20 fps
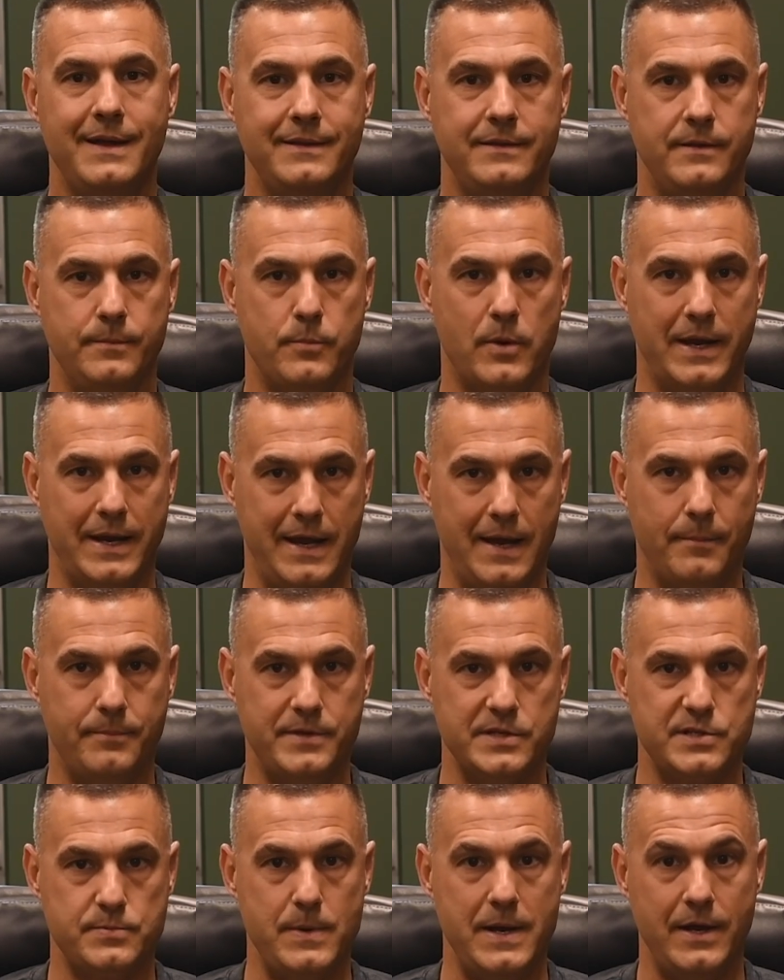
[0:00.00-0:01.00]
to bring you up
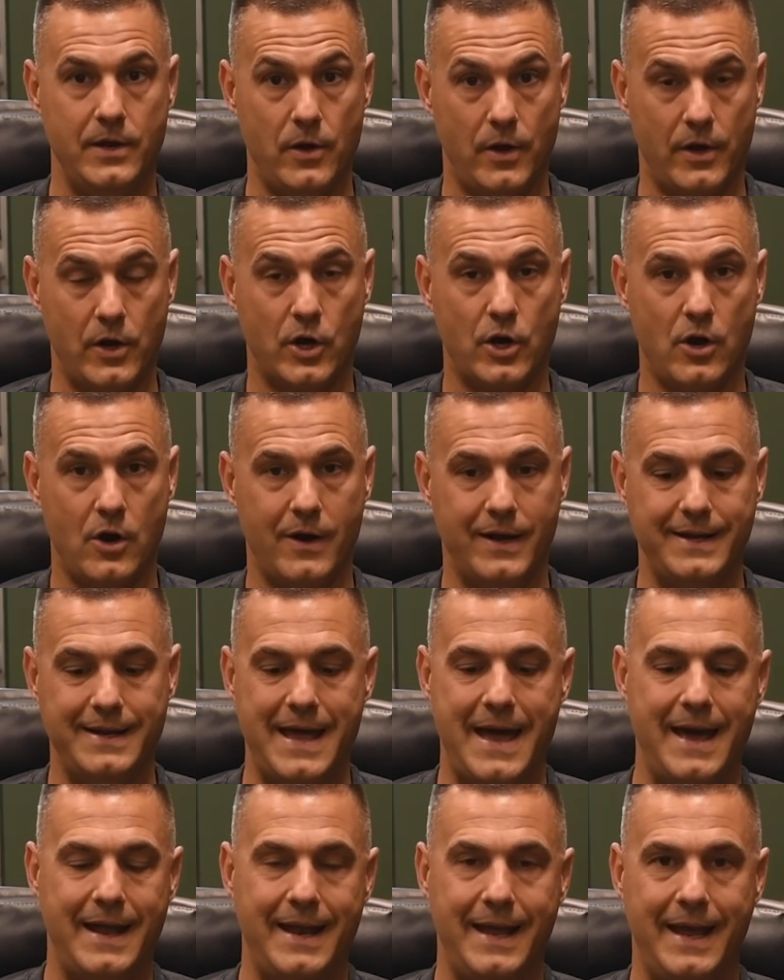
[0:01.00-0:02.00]
to speed on our current
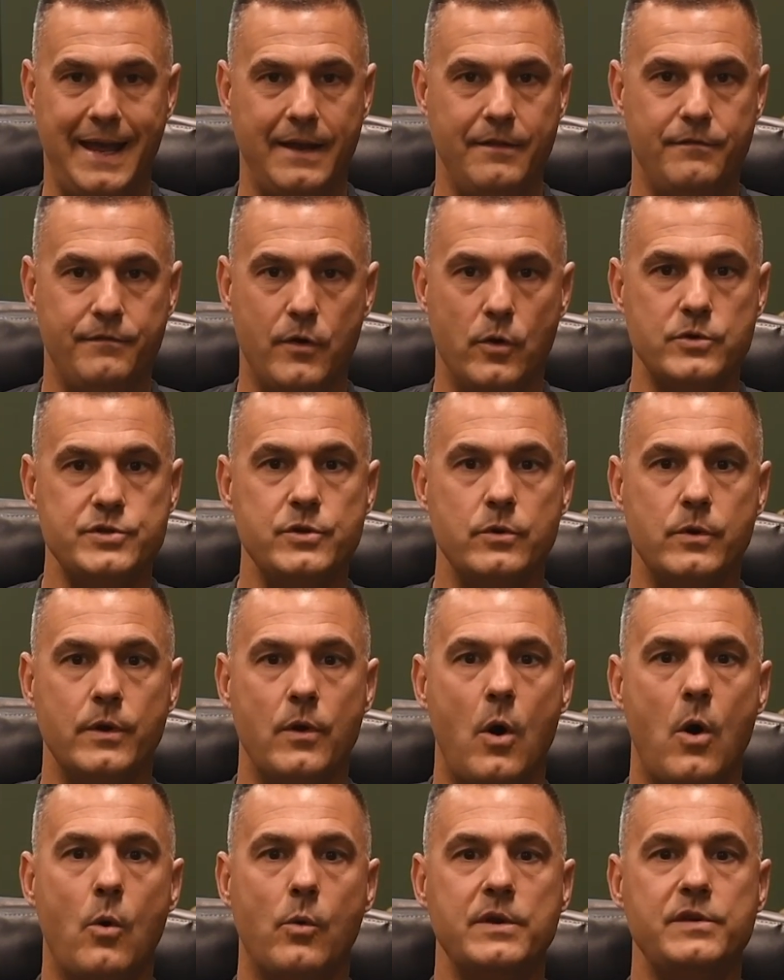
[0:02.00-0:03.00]
data, and folks, you can
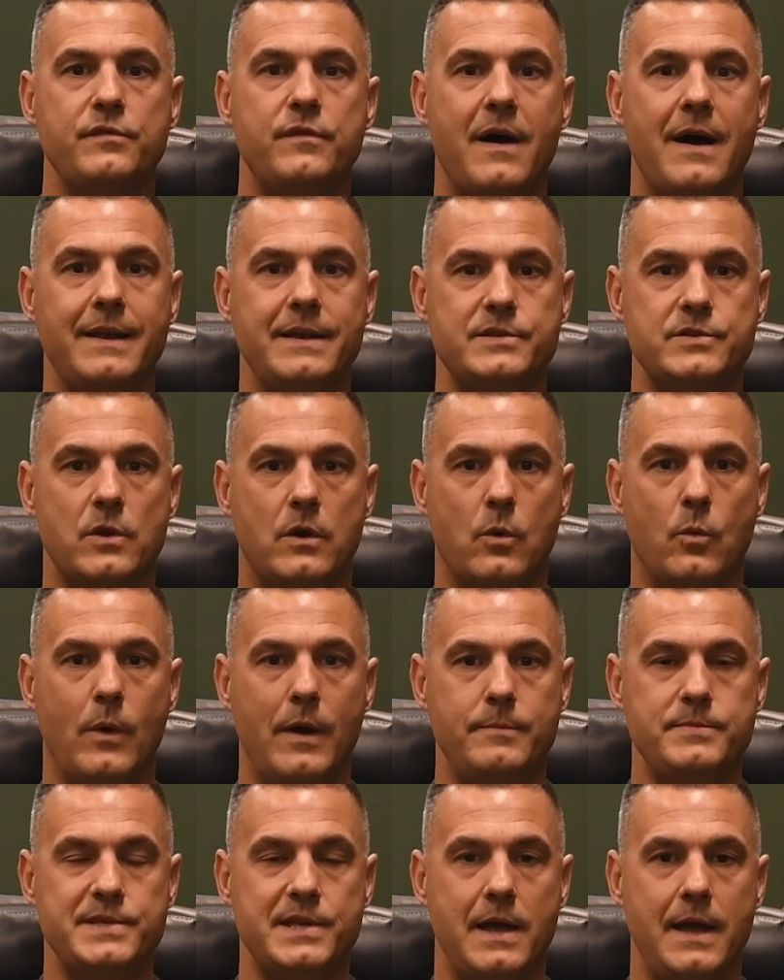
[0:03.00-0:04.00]
always find us on our
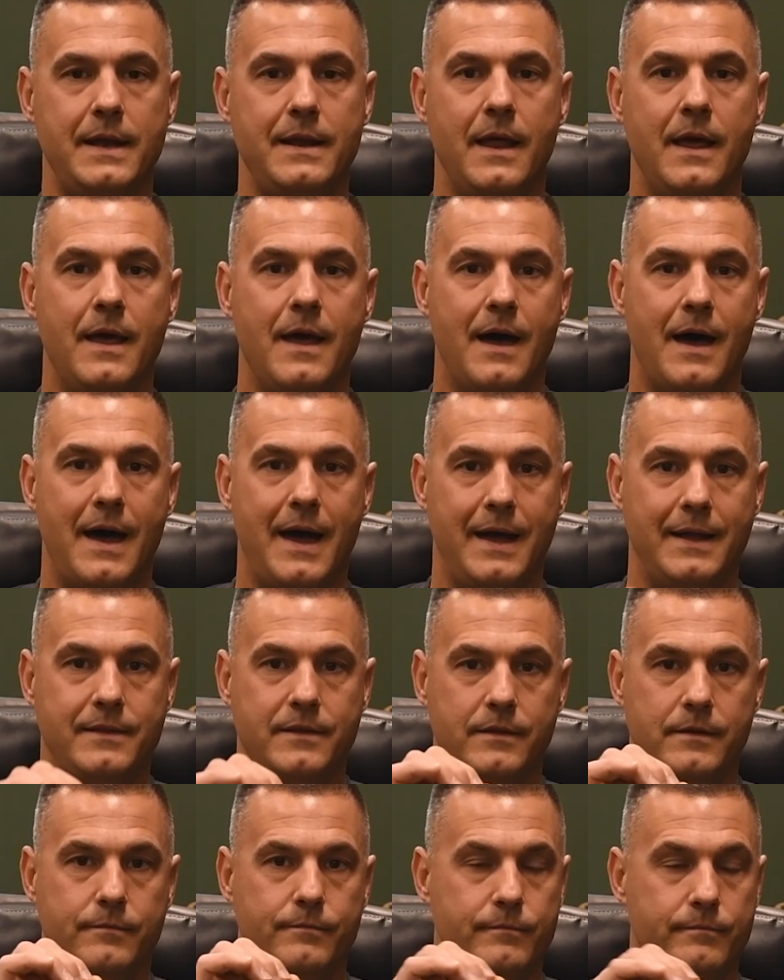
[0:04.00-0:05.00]
website, at
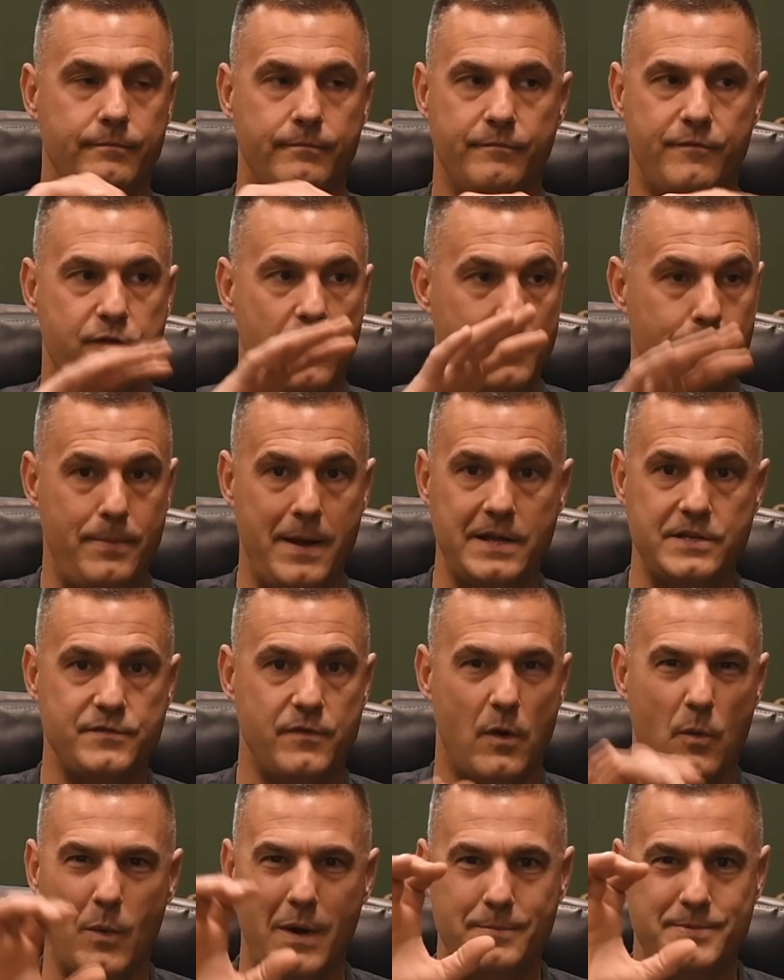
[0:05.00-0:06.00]
the front page of
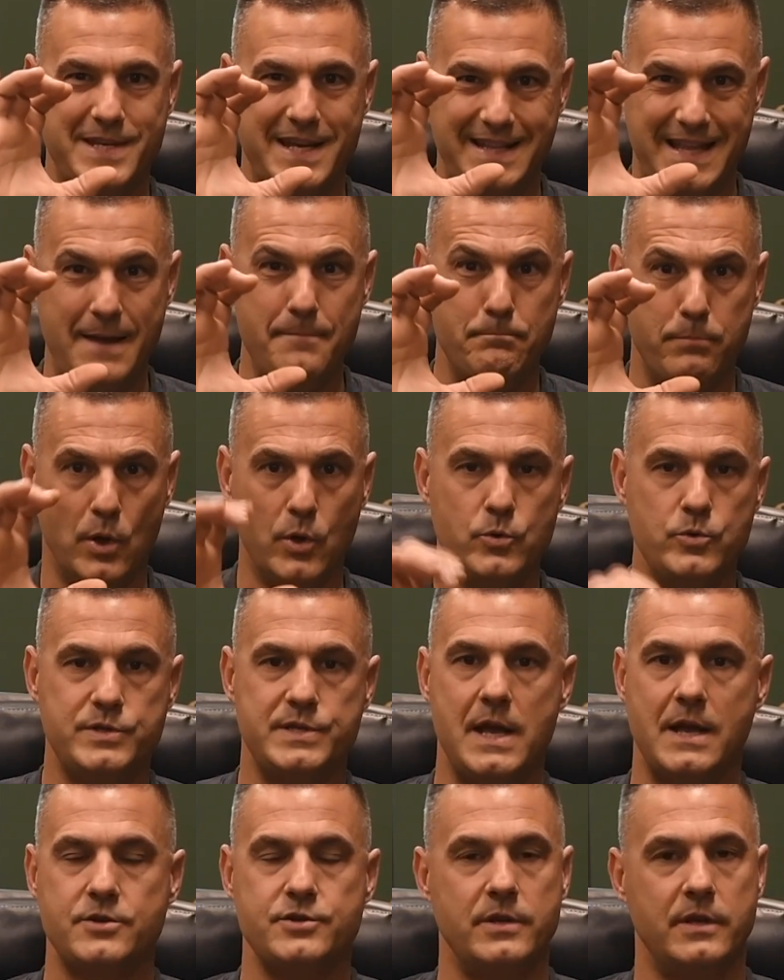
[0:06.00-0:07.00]
our website, that blue
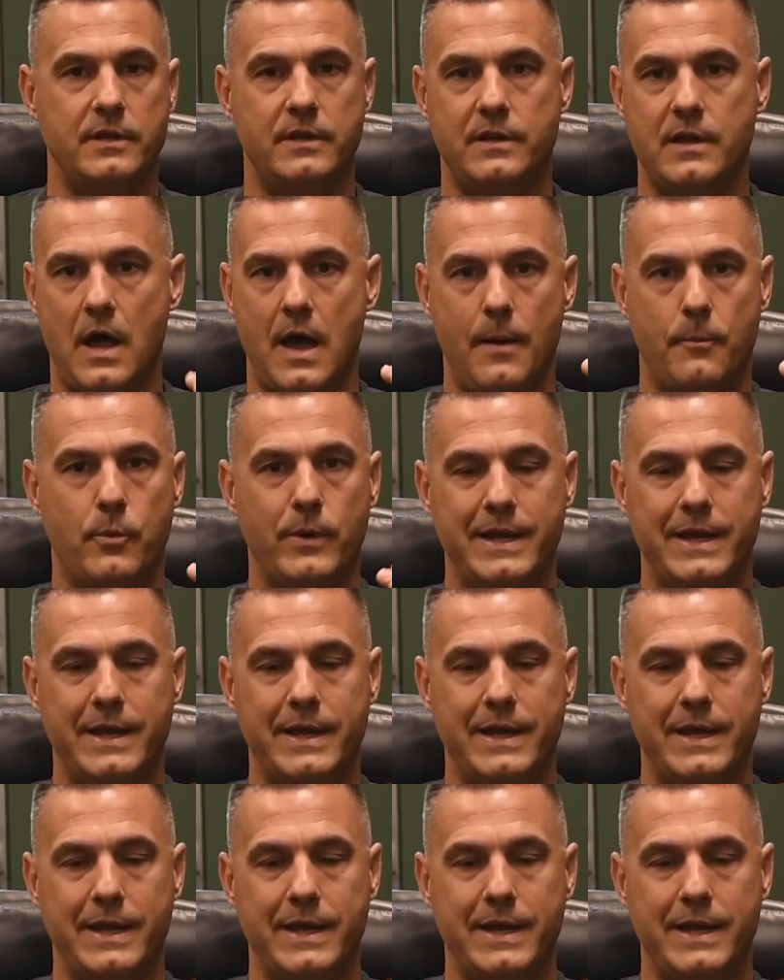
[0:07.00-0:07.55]
section at the top.